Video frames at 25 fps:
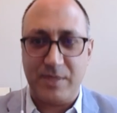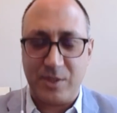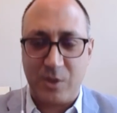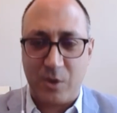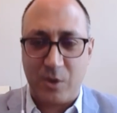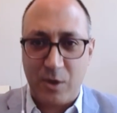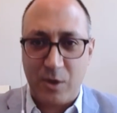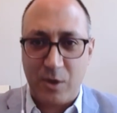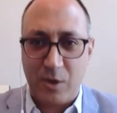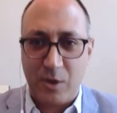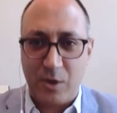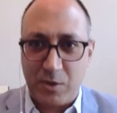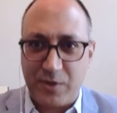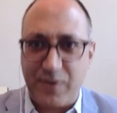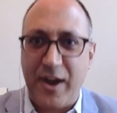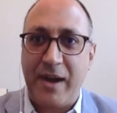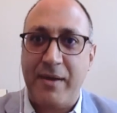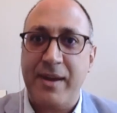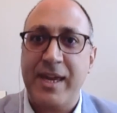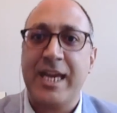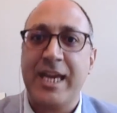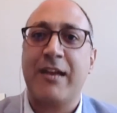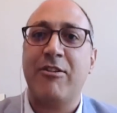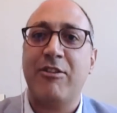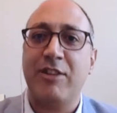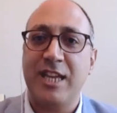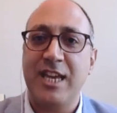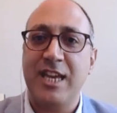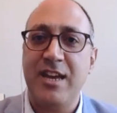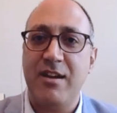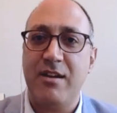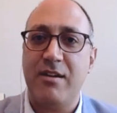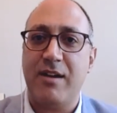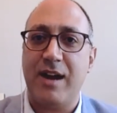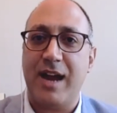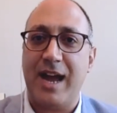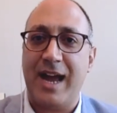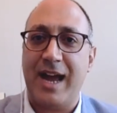it was very
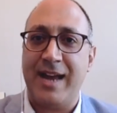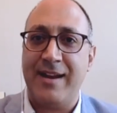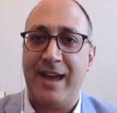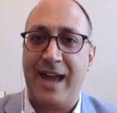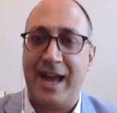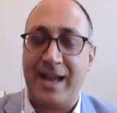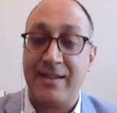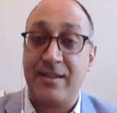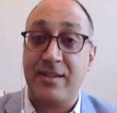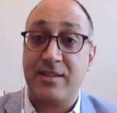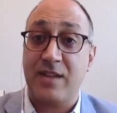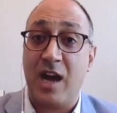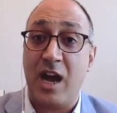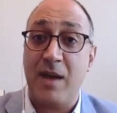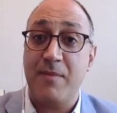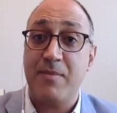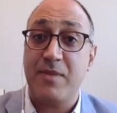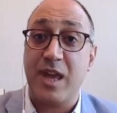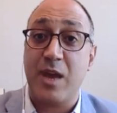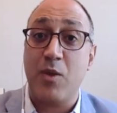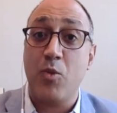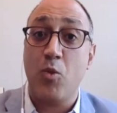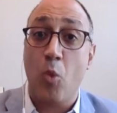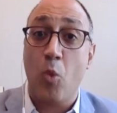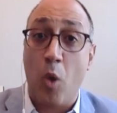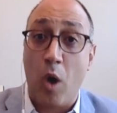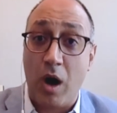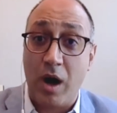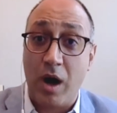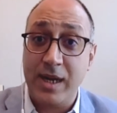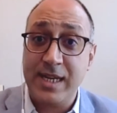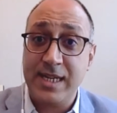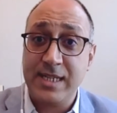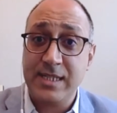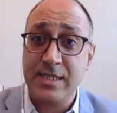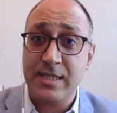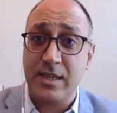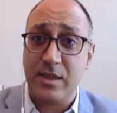clear, and at the time they
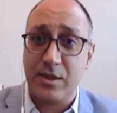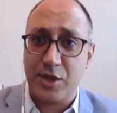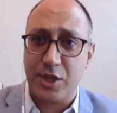wanted